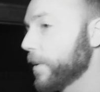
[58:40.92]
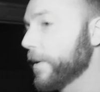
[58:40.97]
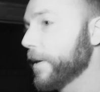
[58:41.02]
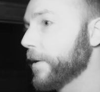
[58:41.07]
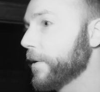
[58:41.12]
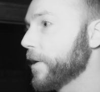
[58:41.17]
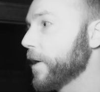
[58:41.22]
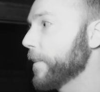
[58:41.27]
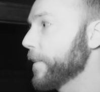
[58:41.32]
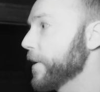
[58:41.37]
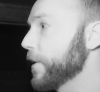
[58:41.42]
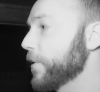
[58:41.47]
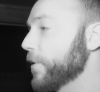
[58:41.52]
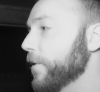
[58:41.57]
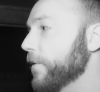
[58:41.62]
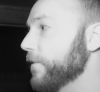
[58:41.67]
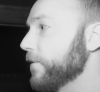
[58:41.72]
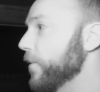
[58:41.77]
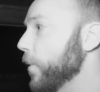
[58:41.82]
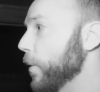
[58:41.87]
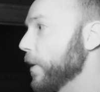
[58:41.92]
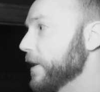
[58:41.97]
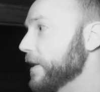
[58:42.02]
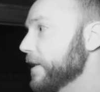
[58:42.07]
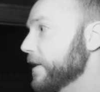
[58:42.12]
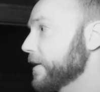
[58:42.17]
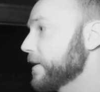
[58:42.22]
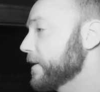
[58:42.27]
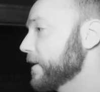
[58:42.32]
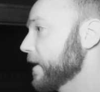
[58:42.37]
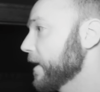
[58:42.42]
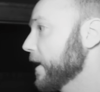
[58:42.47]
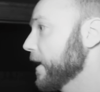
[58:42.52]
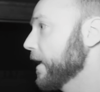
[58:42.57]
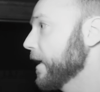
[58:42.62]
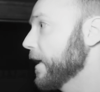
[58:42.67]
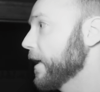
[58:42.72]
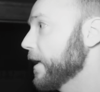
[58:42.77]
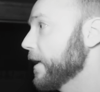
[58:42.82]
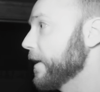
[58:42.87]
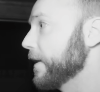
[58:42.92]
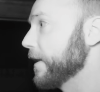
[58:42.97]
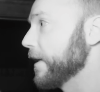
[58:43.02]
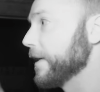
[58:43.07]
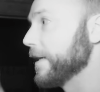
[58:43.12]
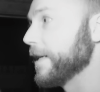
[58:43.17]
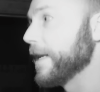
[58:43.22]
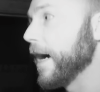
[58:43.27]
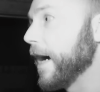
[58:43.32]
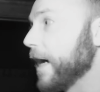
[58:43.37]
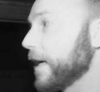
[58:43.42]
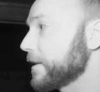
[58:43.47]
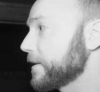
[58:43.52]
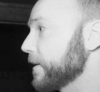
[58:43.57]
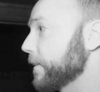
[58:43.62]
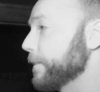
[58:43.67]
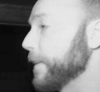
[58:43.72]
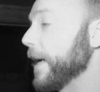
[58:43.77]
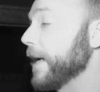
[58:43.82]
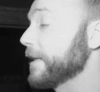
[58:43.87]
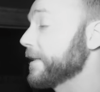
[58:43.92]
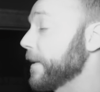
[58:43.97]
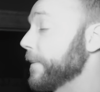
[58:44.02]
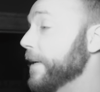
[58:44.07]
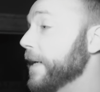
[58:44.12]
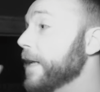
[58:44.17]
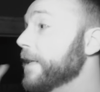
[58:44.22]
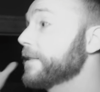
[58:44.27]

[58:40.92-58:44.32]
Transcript: we were hearing up here, the voices, the knocks, the bangs. I mean,